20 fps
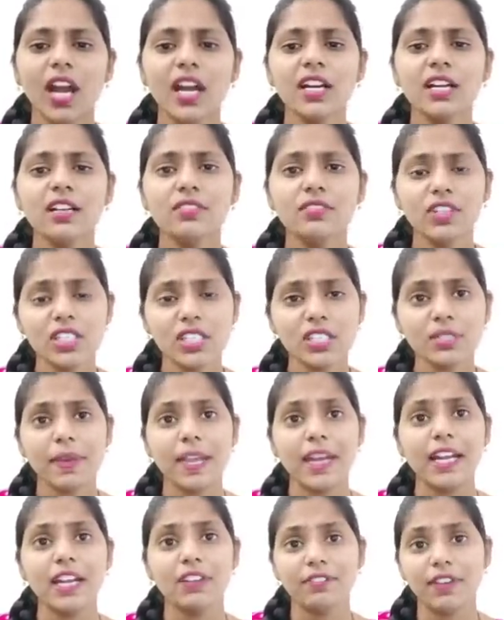and it is
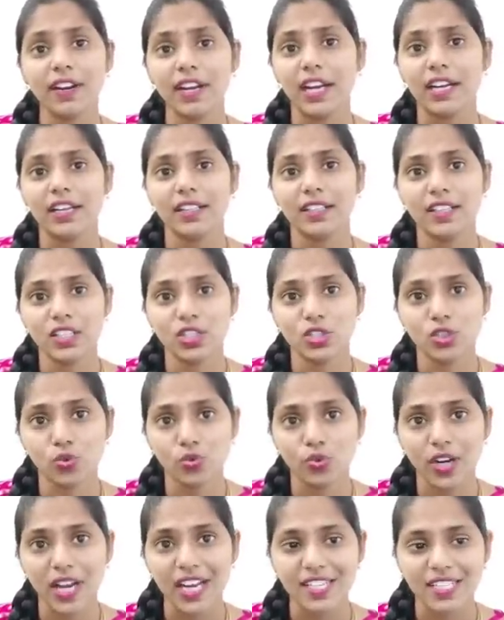mainly defined under this
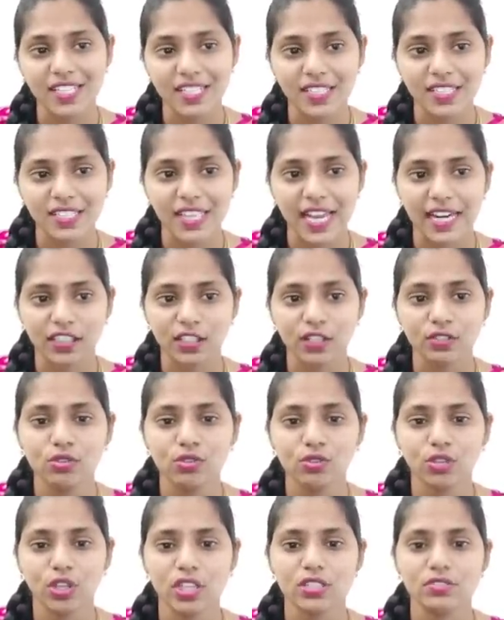juvenile justice act
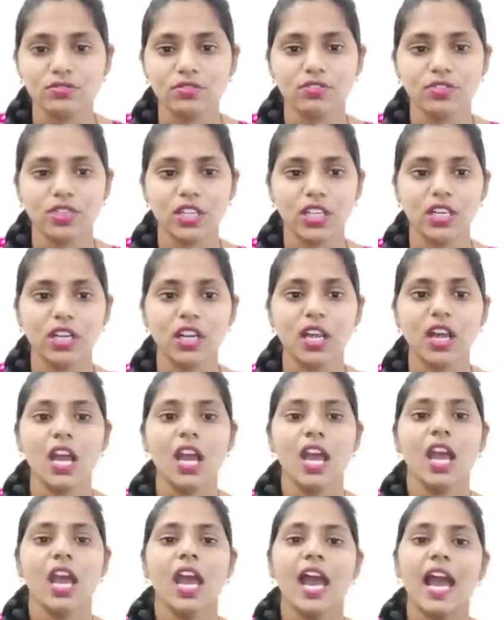of
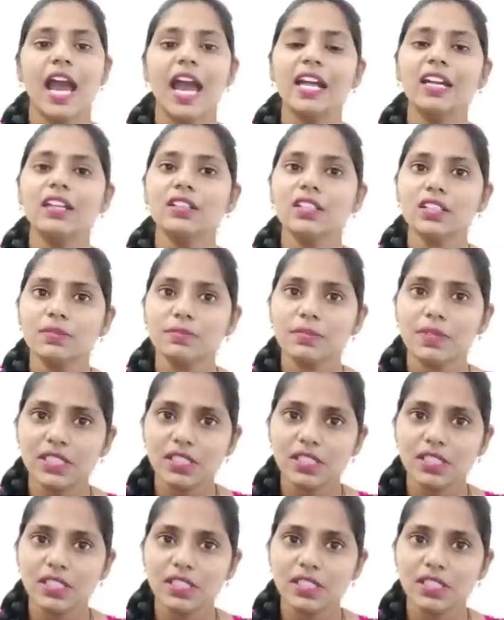2015 and this